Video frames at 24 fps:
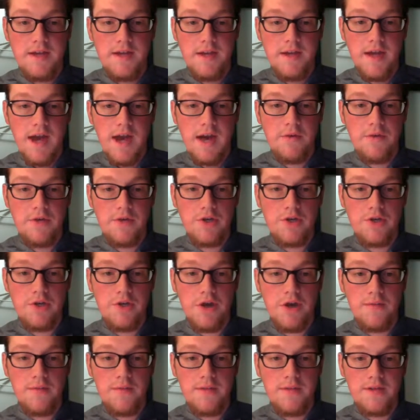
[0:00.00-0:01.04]
how
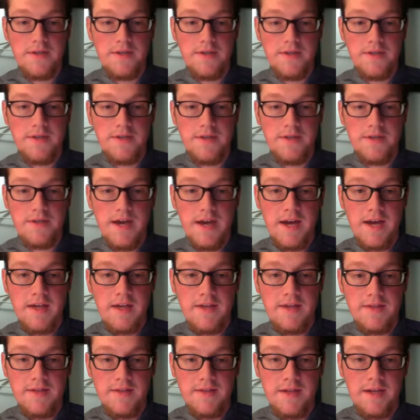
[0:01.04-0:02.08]
sharp this knot is,
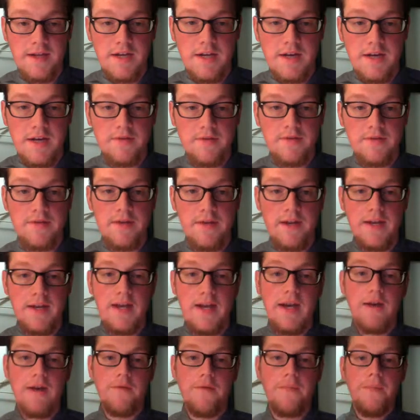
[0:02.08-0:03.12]
and then it comes straight
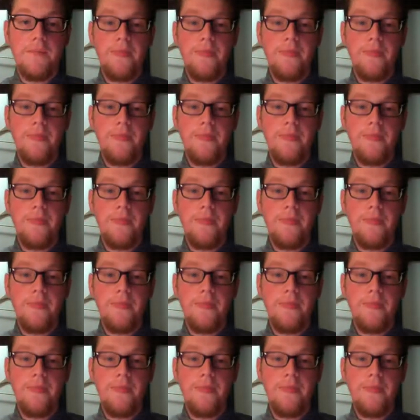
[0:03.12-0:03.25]
down.